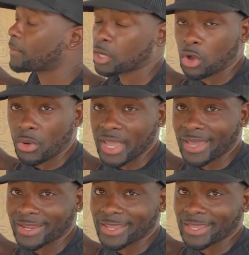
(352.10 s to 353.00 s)
gonna go
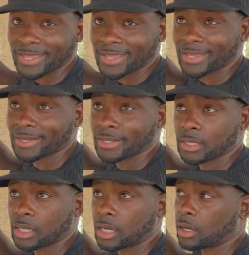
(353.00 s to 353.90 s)
ahead and
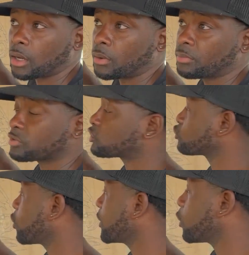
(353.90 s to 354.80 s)

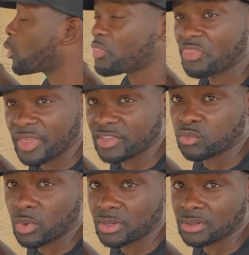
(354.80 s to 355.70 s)
start on this
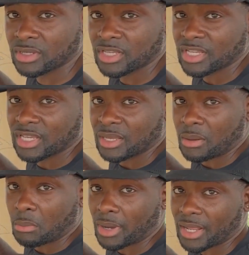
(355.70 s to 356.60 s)
one,
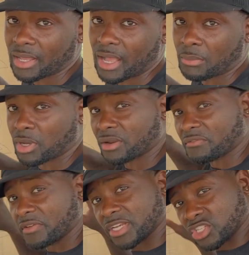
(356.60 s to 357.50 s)
but I'm gonna
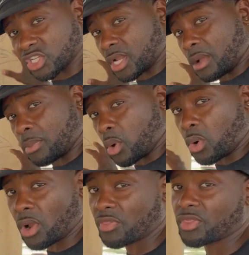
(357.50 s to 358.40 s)
finish it up
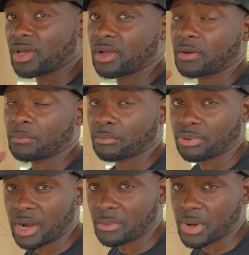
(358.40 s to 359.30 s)
on the
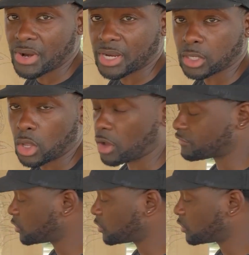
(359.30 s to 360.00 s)
primary cloth.